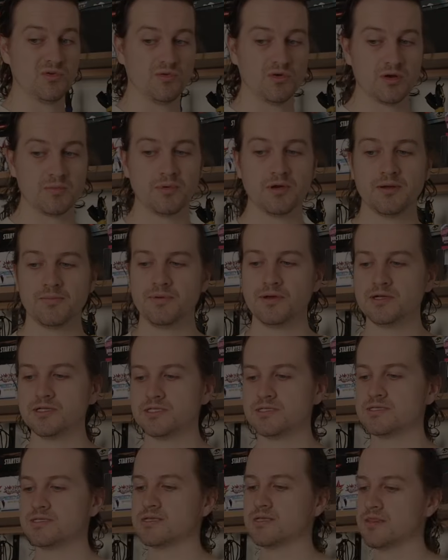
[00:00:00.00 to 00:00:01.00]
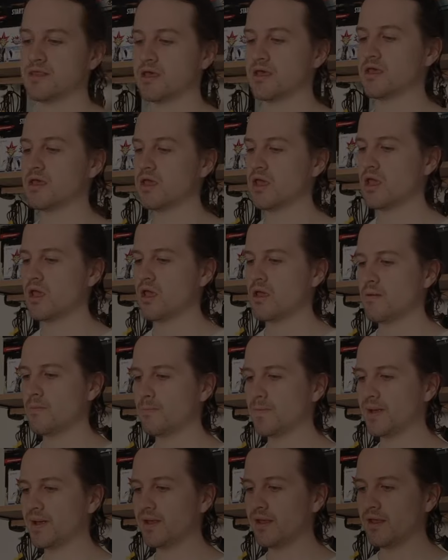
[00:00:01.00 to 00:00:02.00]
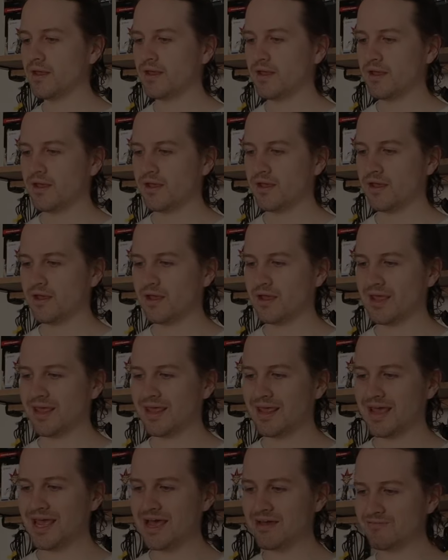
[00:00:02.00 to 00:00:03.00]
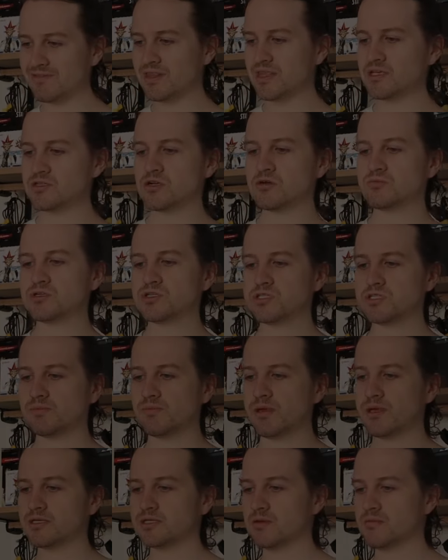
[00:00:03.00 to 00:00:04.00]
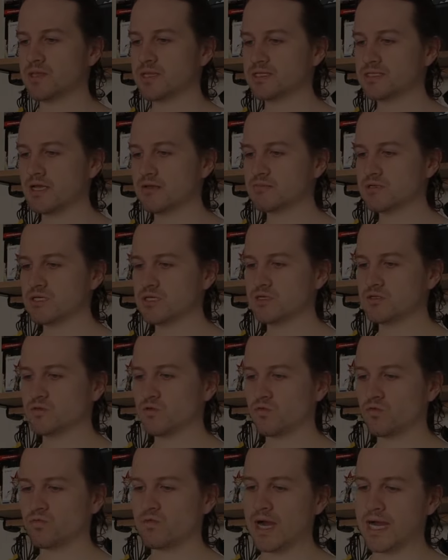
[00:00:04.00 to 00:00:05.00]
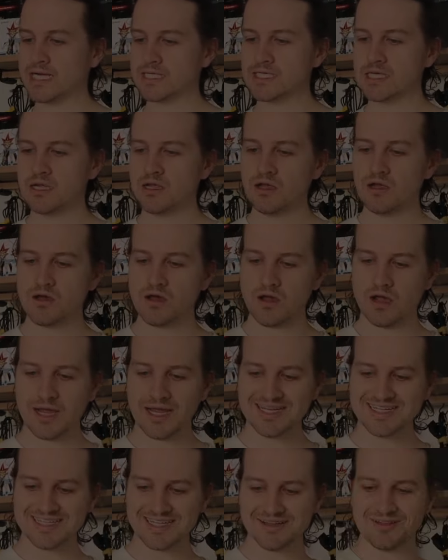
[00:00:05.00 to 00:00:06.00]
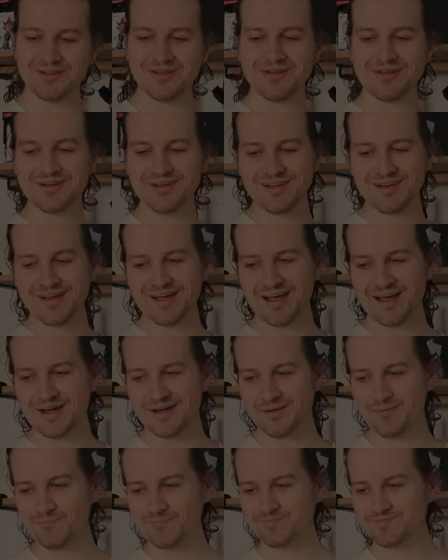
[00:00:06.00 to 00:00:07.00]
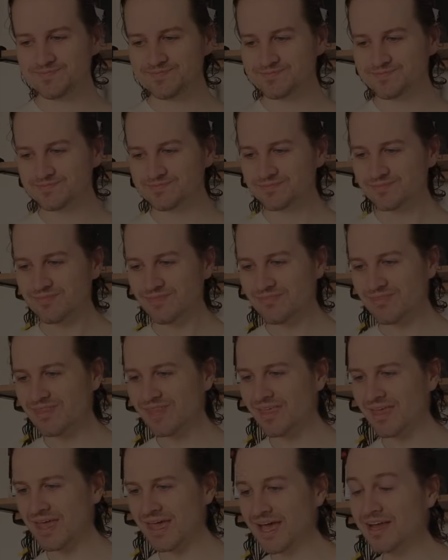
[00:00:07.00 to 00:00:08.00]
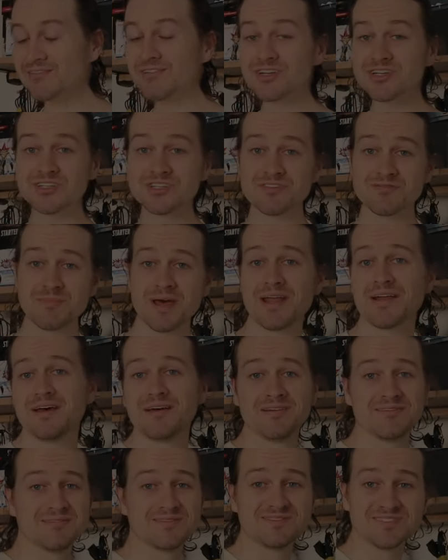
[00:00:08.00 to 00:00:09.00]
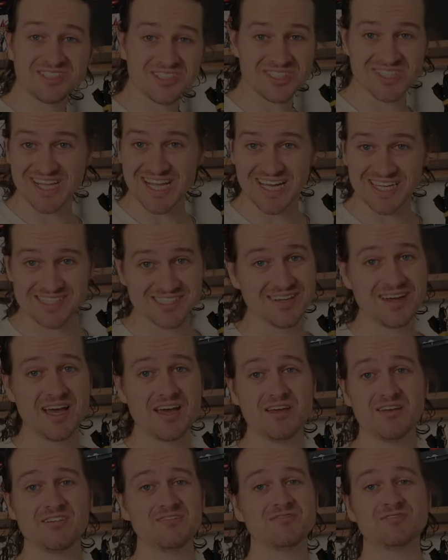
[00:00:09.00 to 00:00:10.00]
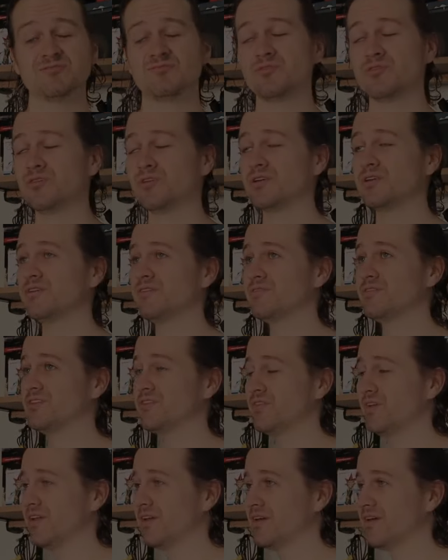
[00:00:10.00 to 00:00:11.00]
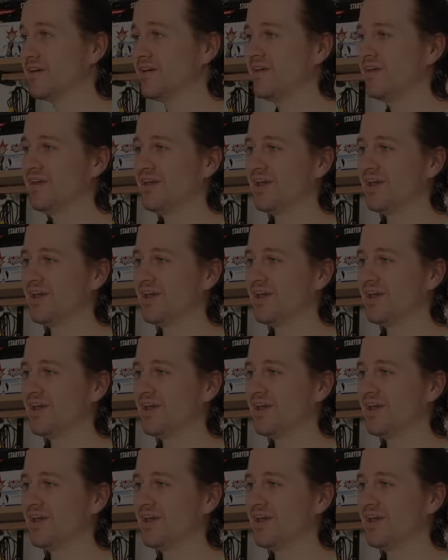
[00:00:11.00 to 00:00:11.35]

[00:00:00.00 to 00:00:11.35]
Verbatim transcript: you want to put a purchase in there. But having these options to play some of these games is great. I downloaded Adventures of Mana just last night. I was recording of this video